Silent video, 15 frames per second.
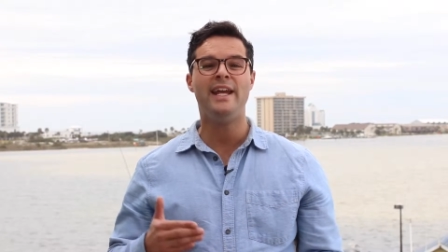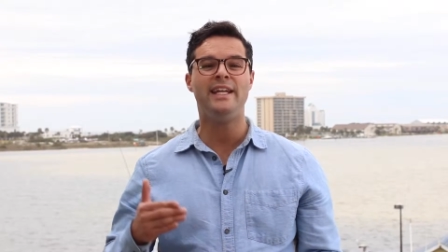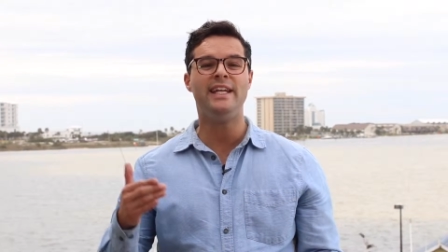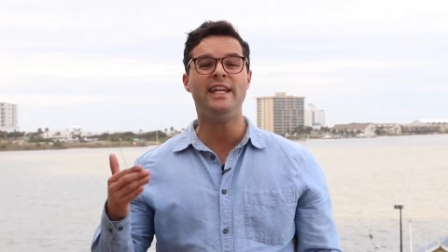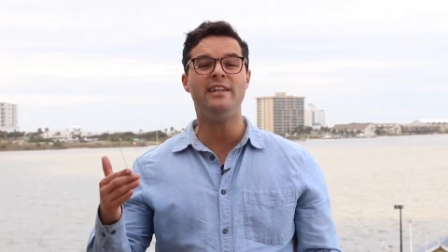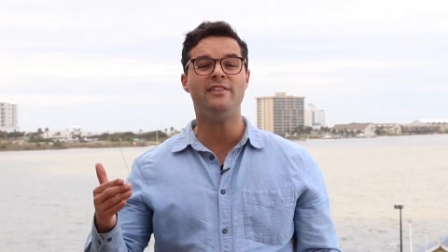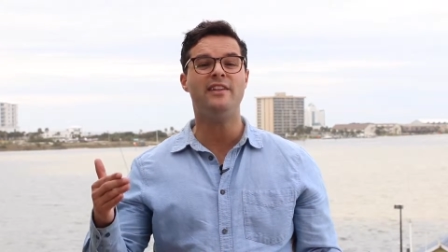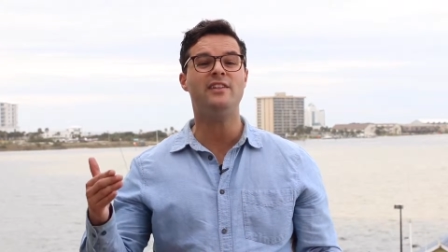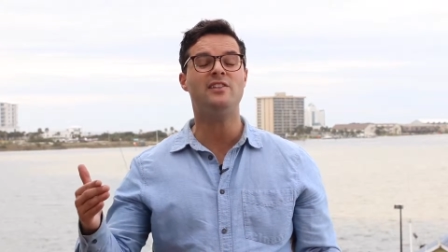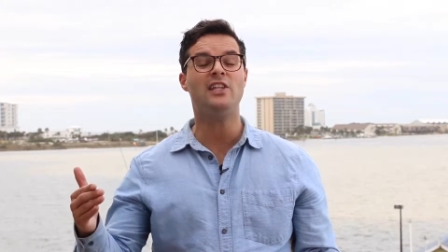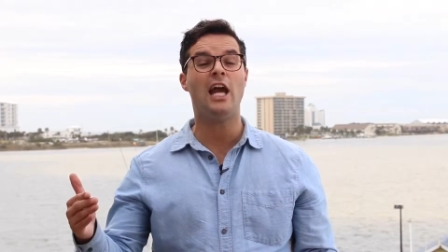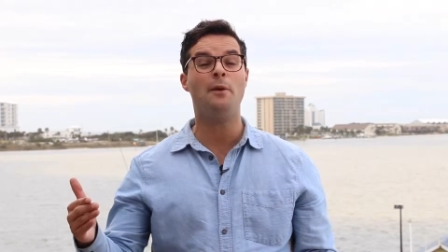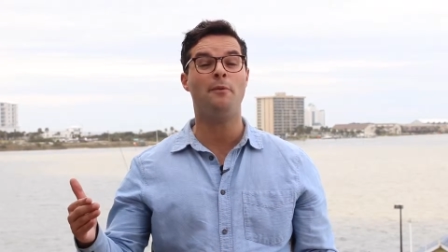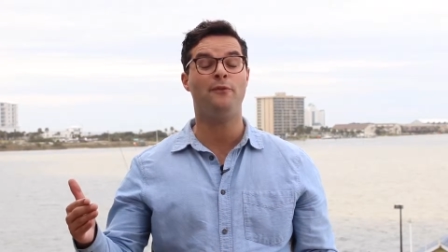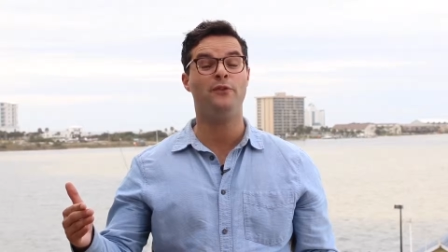Hey, eat
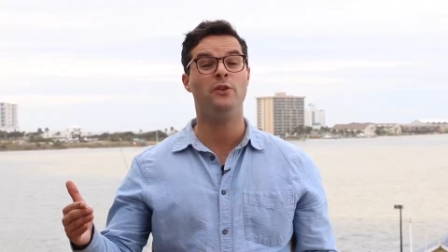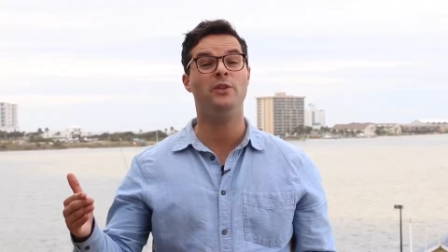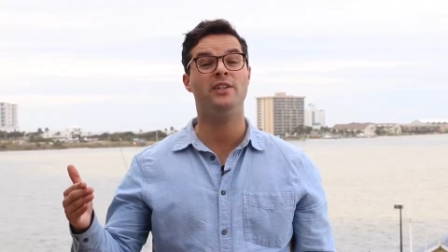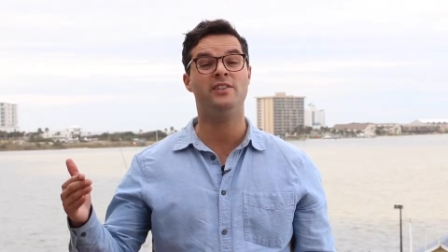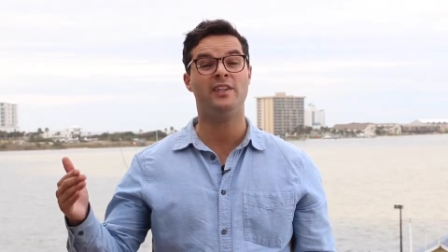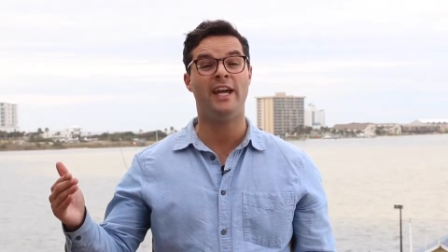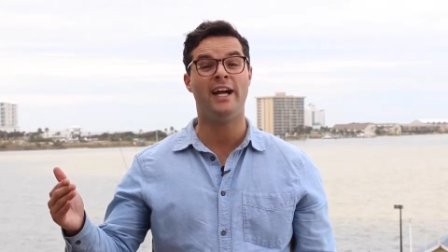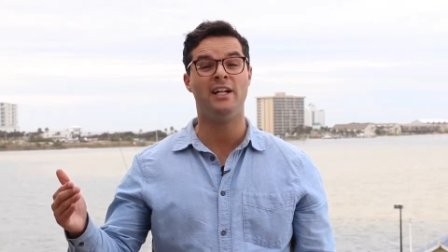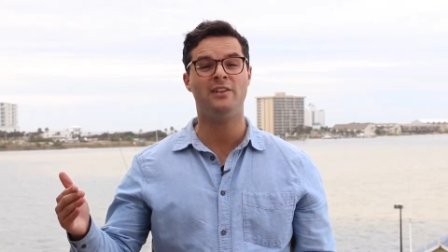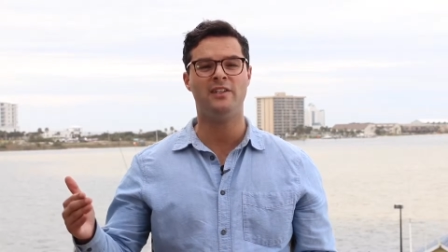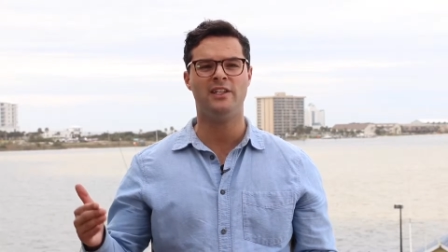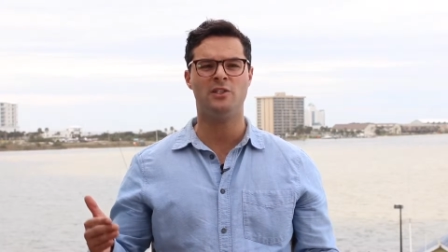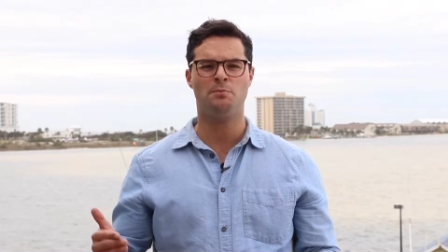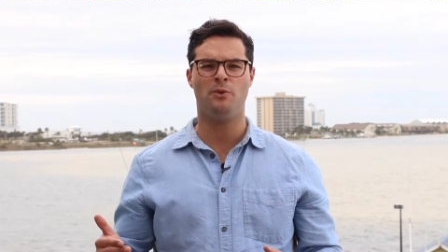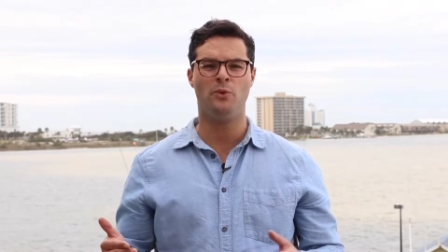this type of food, it's the
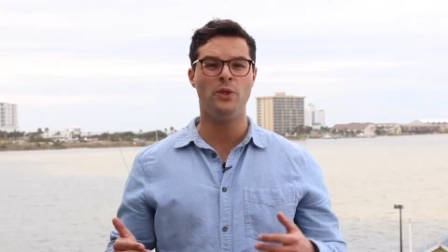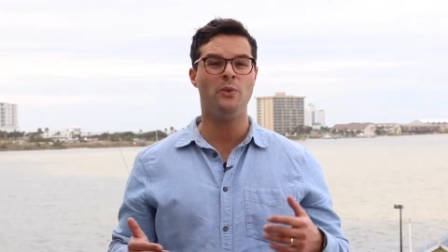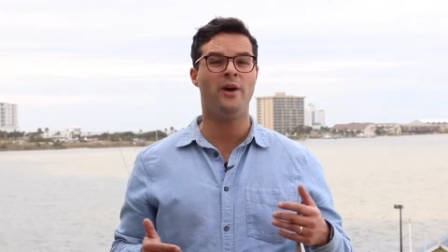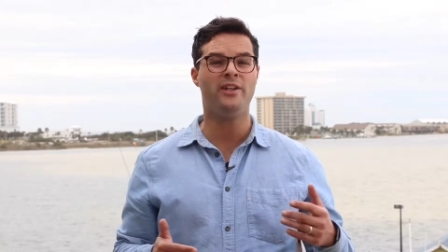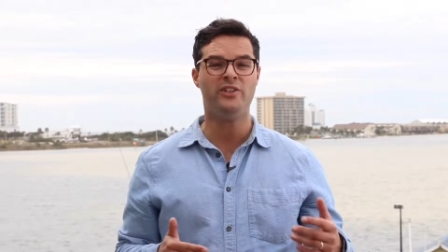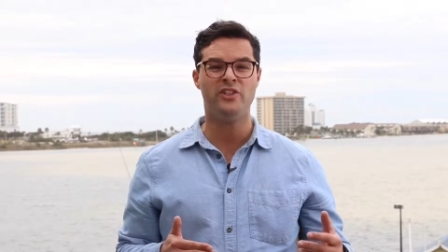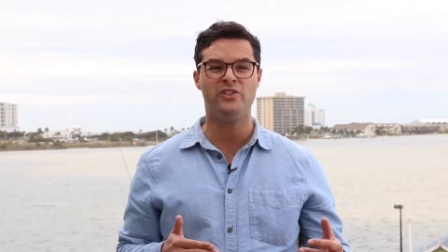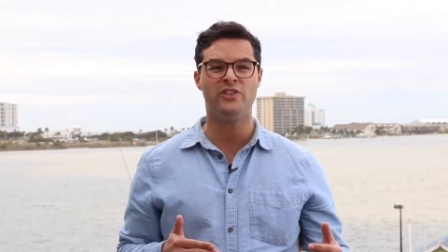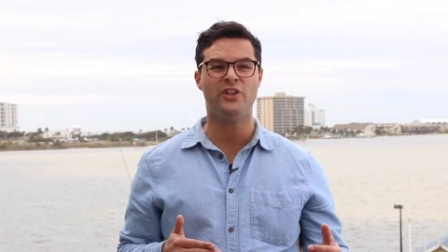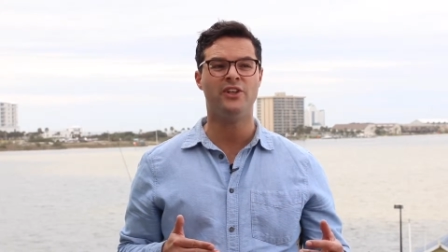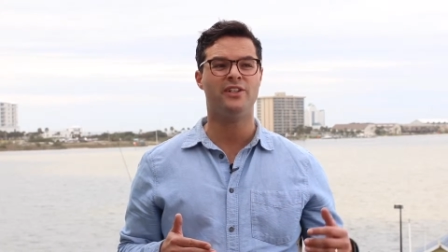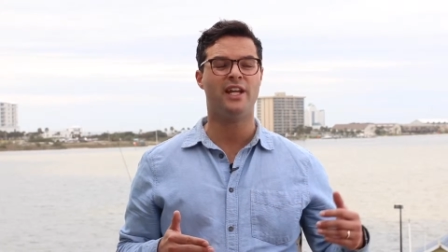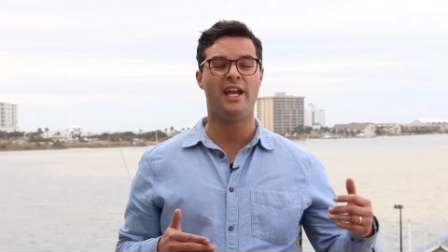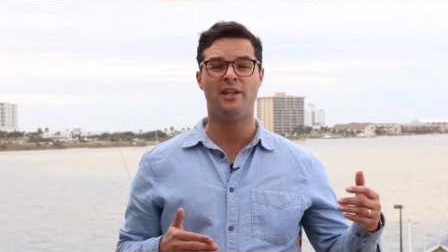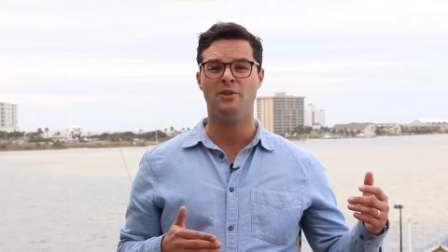healthiest, but we want
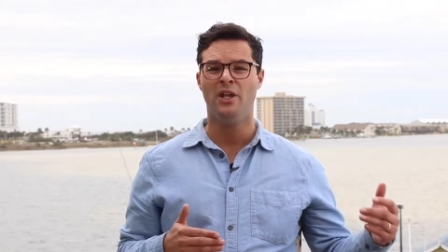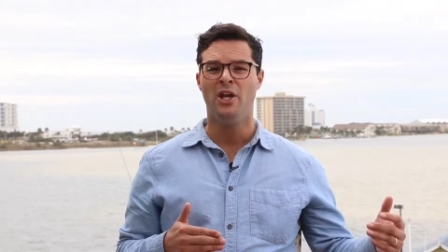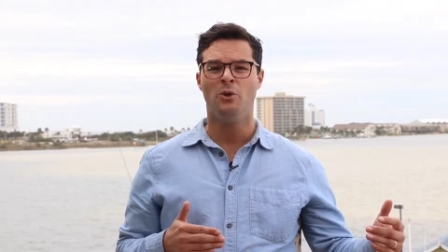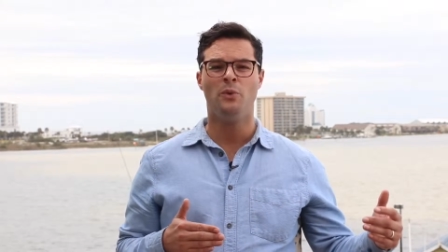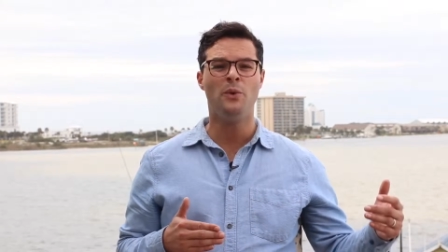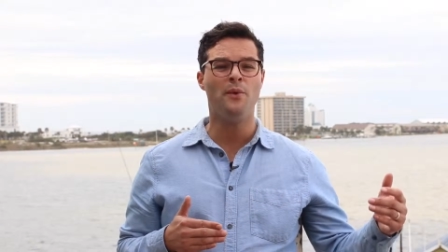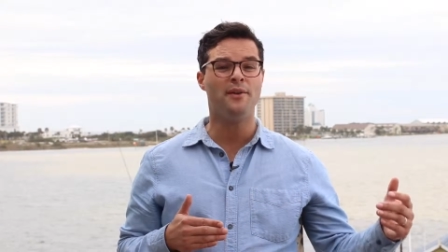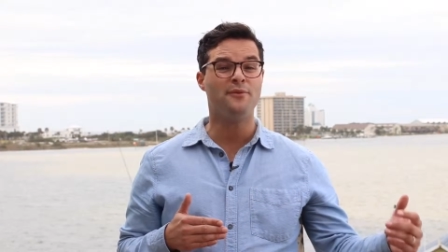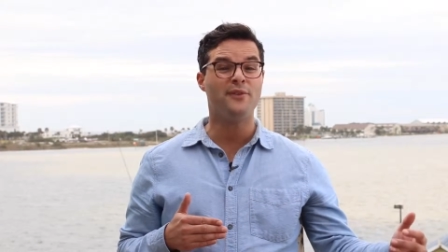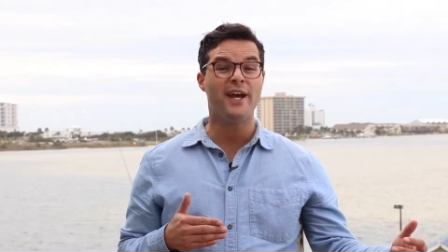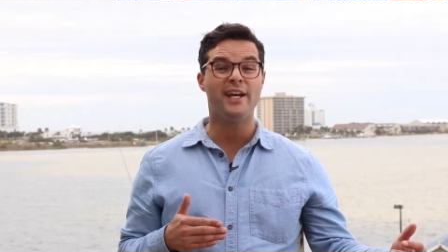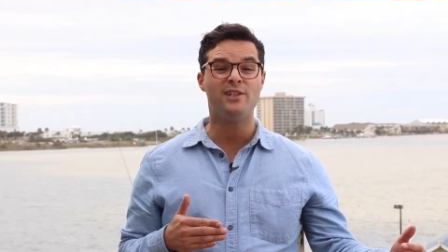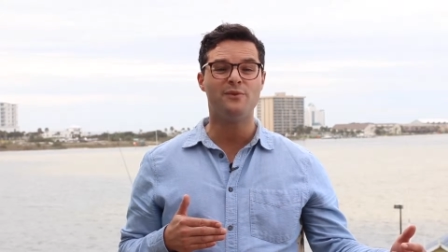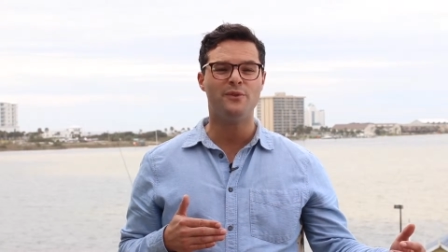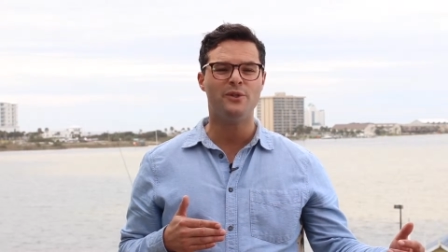dessert and we
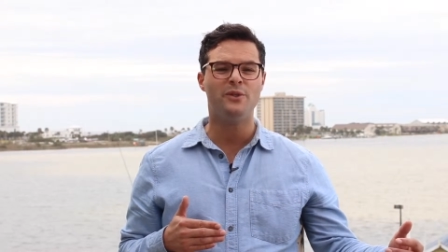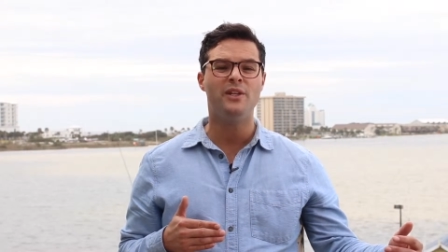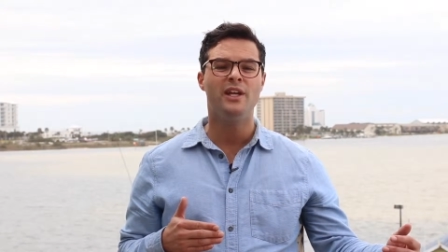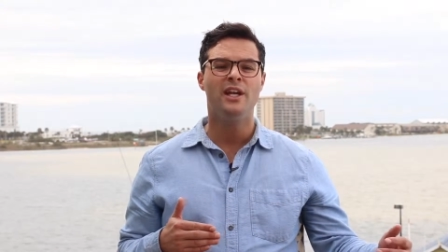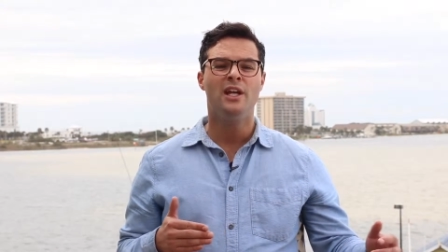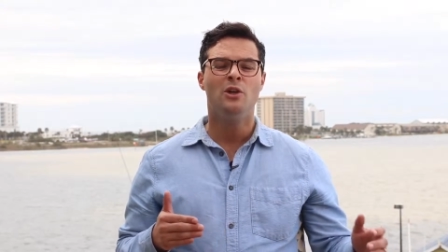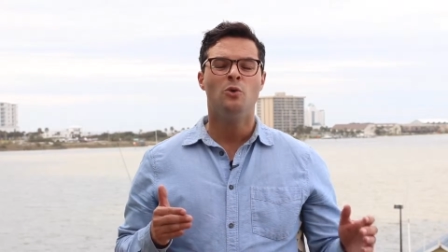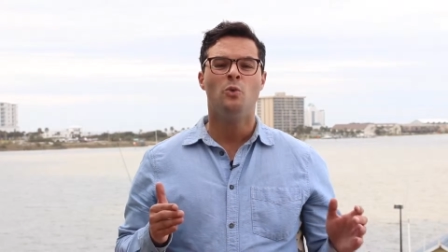want fast food.